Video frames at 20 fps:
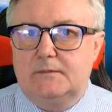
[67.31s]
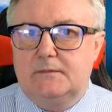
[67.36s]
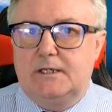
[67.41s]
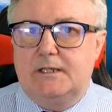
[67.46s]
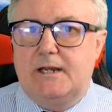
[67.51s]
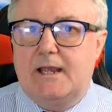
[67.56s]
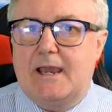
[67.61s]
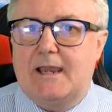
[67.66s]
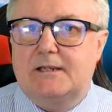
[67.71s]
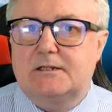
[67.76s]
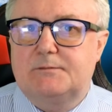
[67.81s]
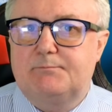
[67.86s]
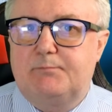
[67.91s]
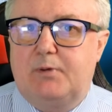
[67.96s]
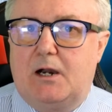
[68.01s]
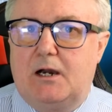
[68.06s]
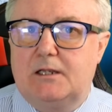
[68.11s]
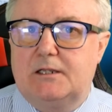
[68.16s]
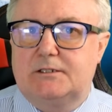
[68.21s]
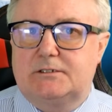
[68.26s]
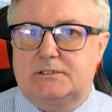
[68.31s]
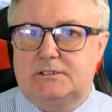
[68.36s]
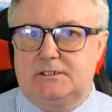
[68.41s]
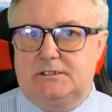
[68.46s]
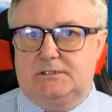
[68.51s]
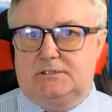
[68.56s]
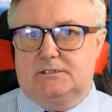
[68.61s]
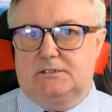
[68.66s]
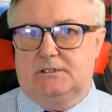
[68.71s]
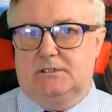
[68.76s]
Enact
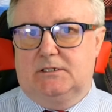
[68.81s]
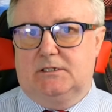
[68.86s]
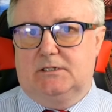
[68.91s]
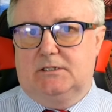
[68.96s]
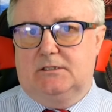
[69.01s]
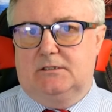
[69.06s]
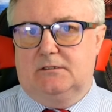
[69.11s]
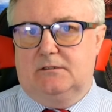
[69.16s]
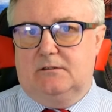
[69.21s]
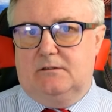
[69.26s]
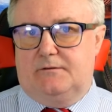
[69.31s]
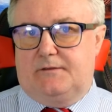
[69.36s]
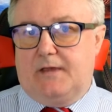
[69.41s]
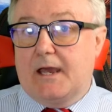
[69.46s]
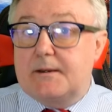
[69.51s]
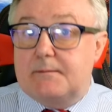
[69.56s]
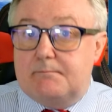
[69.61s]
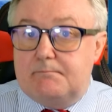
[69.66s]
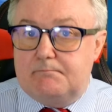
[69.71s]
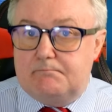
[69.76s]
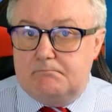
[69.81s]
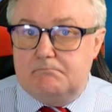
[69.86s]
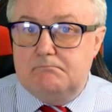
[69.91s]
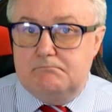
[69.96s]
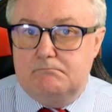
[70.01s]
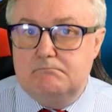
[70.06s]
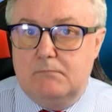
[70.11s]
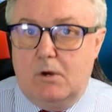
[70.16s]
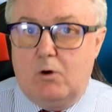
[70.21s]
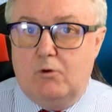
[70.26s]
policies that
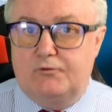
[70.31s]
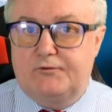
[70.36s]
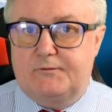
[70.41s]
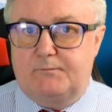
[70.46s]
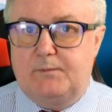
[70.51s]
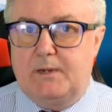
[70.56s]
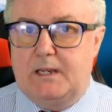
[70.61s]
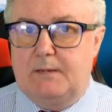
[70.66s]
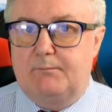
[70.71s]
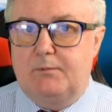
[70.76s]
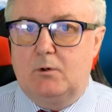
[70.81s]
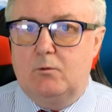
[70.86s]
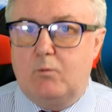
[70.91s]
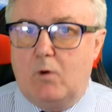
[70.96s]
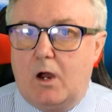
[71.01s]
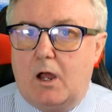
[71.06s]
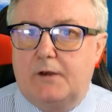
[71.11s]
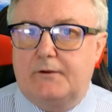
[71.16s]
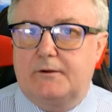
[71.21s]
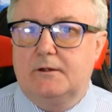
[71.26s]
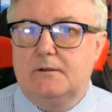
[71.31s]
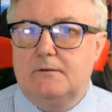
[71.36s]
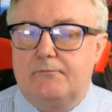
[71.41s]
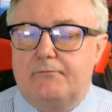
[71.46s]
most people want.